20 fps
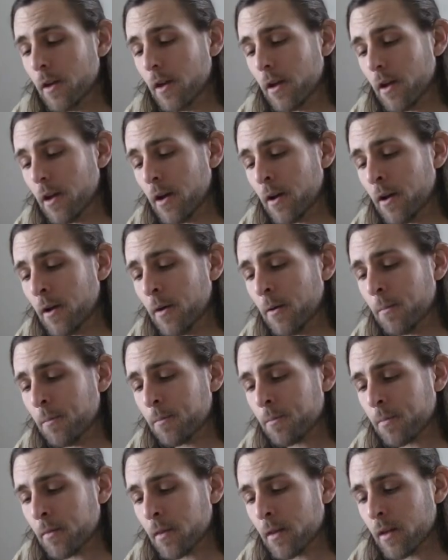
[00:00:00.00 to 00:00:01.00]
Um,
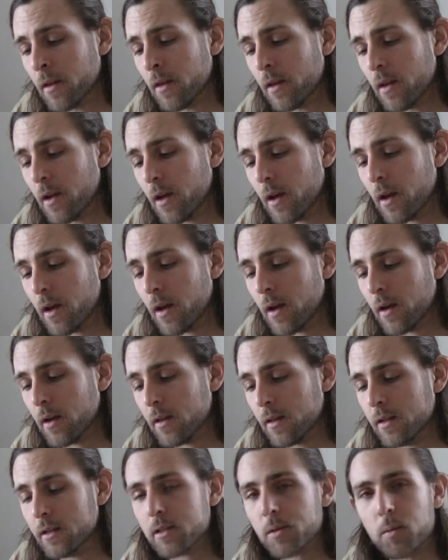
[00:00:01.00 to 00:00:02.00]
uh,
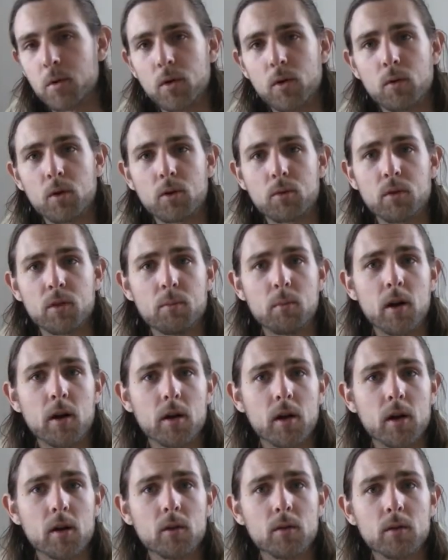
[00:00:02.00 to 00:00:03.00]
he's someone who worked with
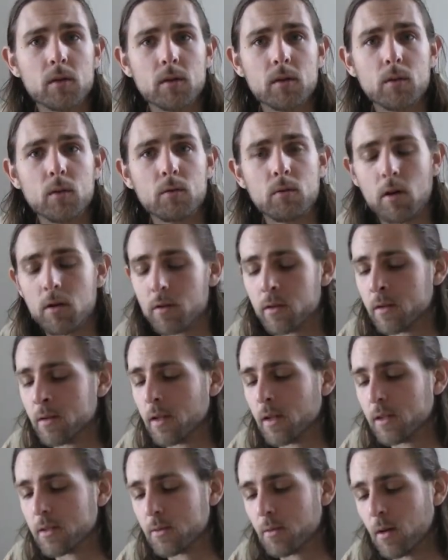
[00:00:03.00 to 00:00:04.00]
Marco Rodin
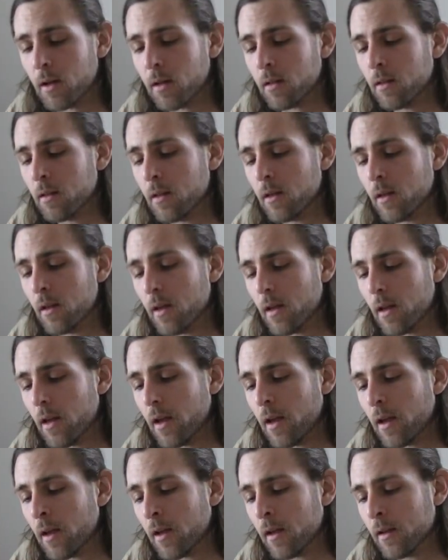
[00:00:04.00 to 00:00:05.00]
as well,
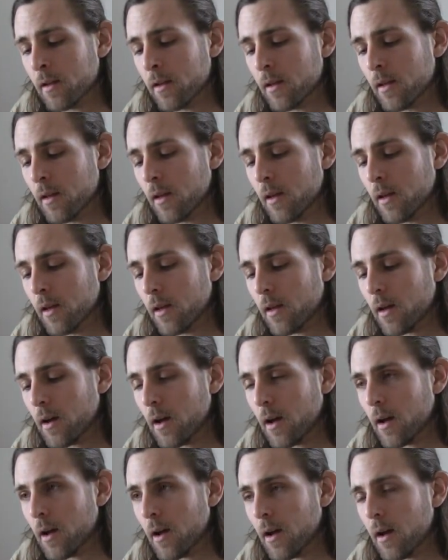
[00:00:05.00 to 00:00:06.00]
and
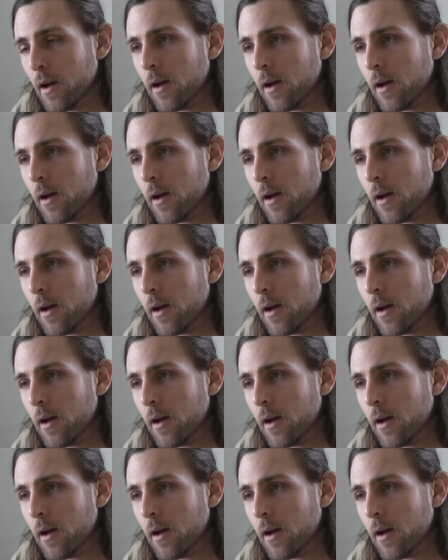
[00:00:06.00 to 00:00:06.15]
uh,